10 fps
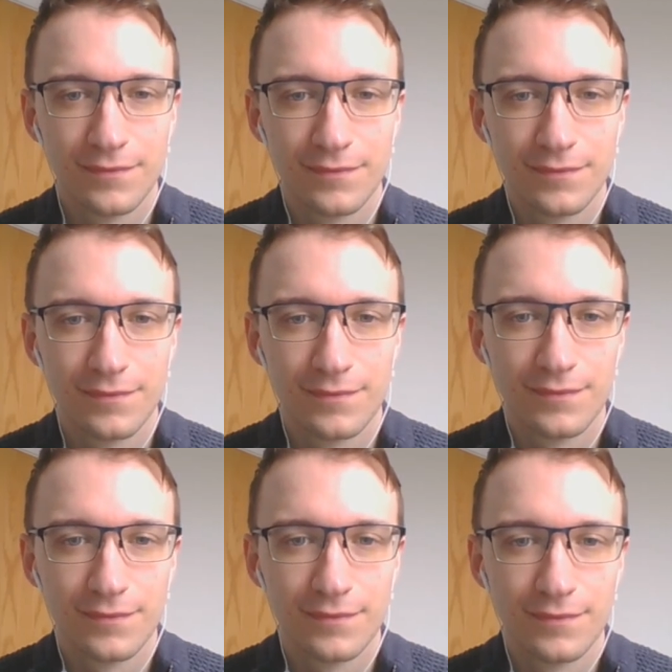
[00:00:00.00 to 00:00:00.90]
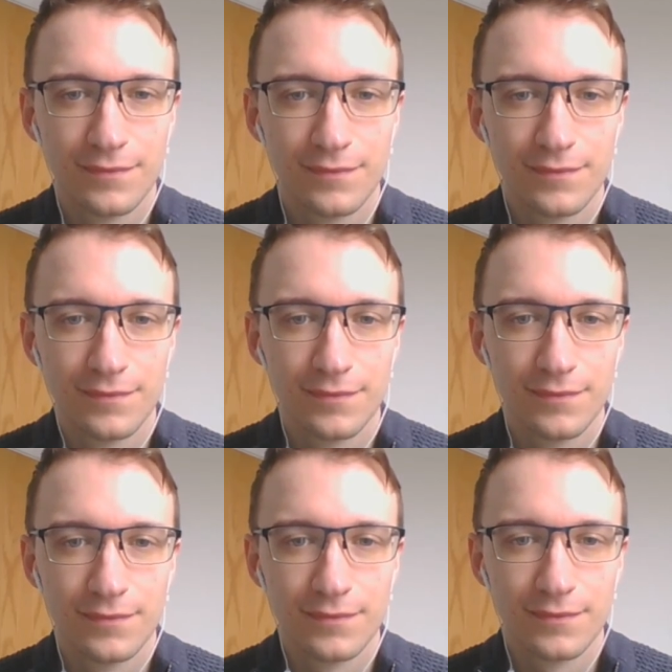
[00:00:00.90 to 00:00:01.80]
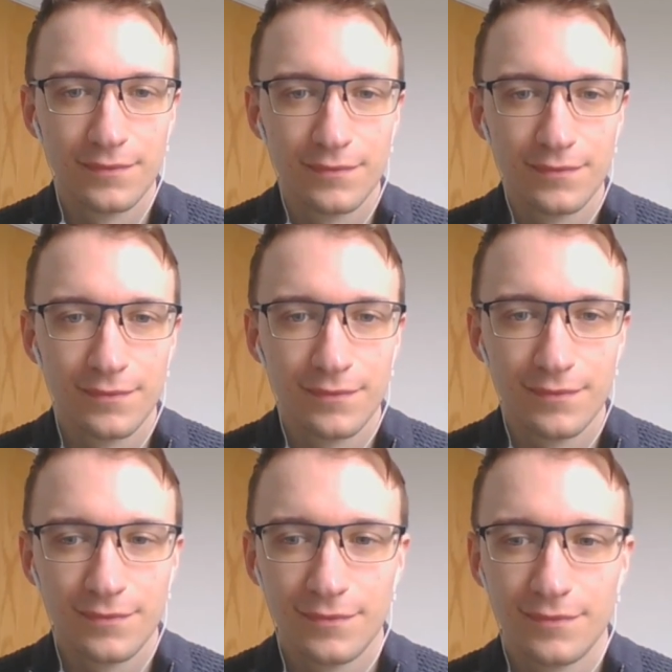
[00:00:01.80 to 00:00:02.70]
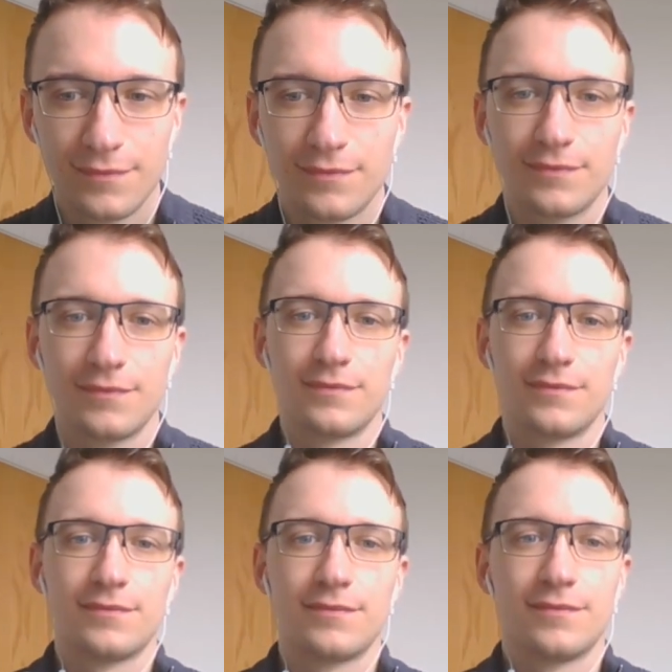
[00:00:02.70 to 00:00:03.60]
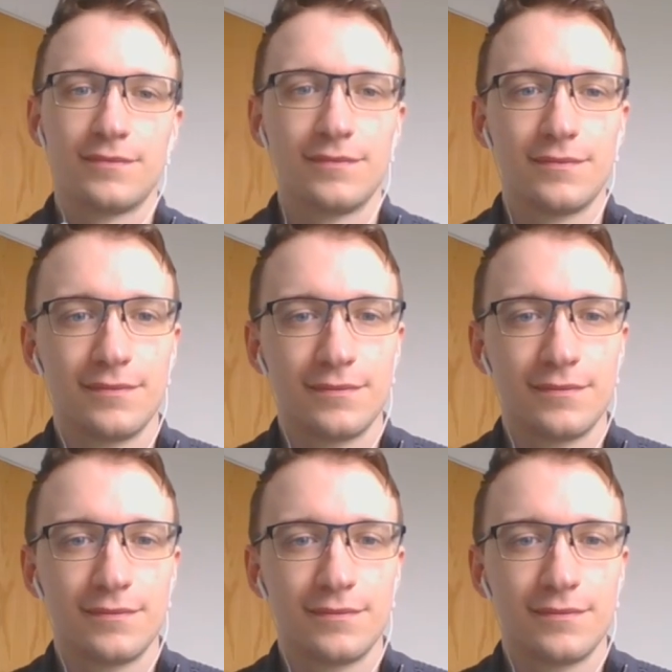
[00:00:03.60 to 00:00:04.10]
This person isn't speaking.